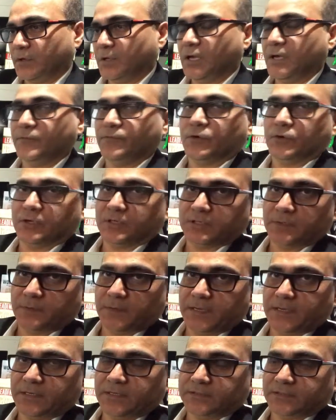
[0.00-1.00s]
life on other
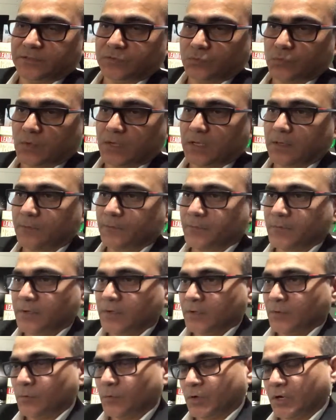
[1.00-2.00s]
planets as well.
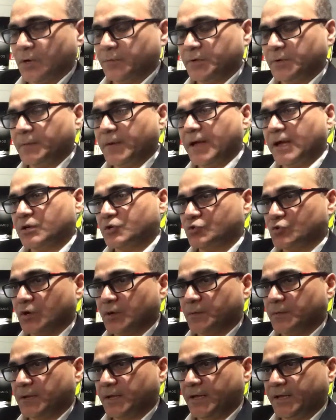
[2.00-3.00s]
Well, coming back to
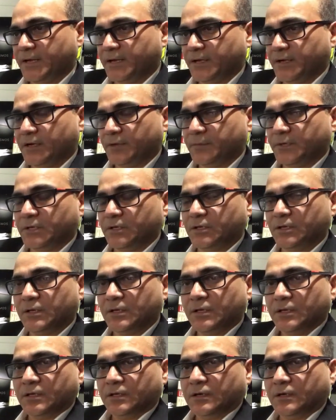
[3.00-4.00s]
our planet, I mean,
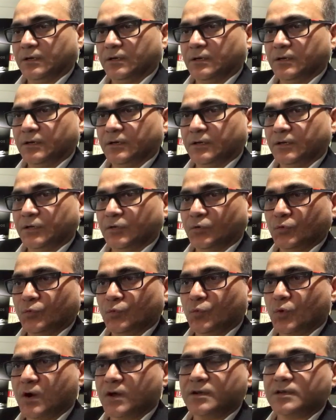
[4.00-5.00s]

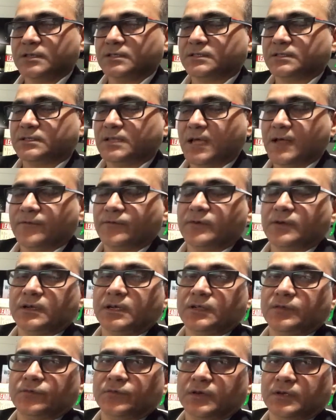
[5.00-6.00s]
water is
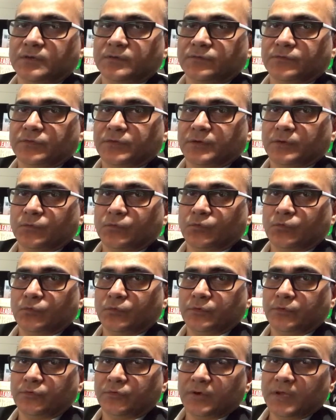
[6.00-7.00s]
definitely one of the
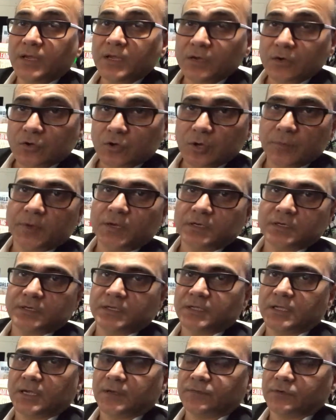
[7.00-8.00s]
rare
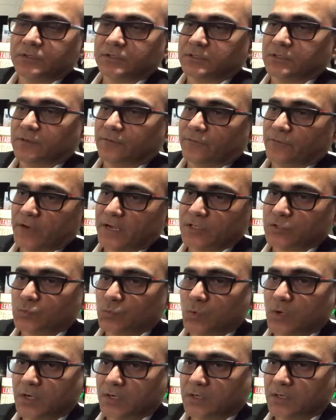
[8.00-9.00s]
commodity, I would say, the fresh
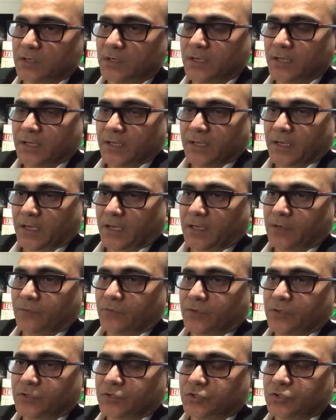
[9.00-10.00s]
water, and
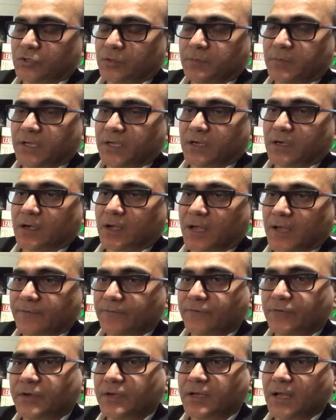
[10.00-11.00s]
we should make
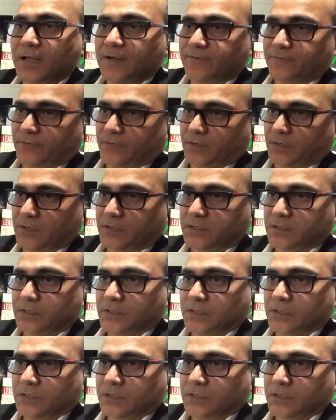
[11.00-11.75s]
every effort